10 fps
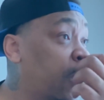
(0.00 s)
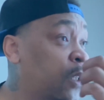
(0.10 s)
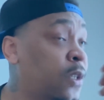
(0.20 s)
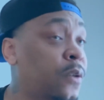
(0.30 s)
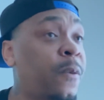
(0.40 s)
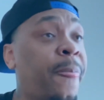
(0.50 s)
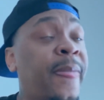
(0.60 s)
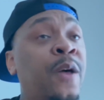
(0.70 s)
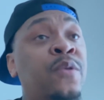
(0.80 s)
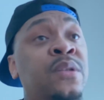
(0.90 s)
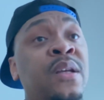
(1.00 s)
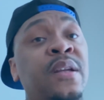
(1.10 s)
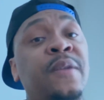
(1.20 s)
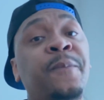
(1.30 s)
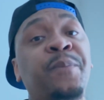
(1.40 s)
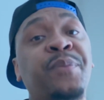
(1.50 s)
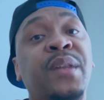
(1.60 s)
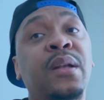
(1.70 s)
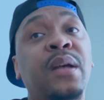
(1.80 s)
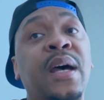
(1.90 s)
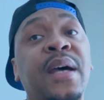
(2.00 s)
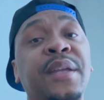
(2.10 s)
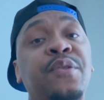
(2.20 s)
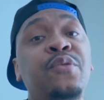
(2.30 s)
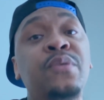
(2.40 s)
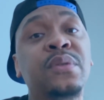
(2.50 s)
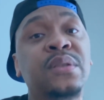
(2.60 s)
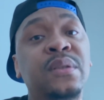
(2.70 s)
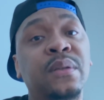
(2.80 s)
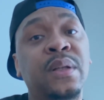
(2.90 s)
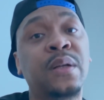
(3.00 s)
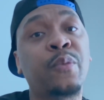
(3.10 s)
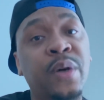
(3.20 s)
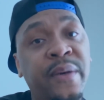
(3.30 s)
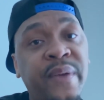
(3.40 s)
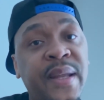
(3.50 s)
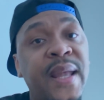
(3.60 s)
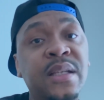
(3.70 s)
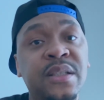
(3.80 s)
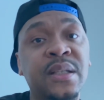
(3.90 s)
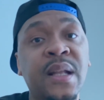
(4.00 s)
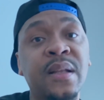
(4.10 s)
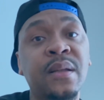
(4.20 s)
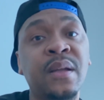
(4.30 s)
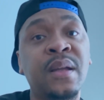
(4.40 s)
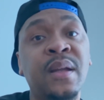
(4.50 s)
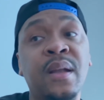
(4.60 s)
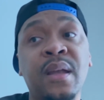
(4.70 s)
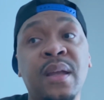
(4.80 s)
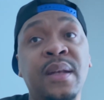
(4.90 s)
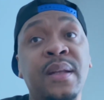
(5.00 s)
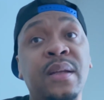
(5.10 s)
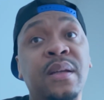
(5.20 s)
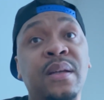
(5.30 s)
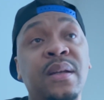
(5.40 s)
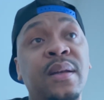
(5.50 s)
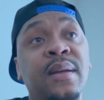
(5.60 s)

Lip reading: So I was like, I used that one vacation day, and then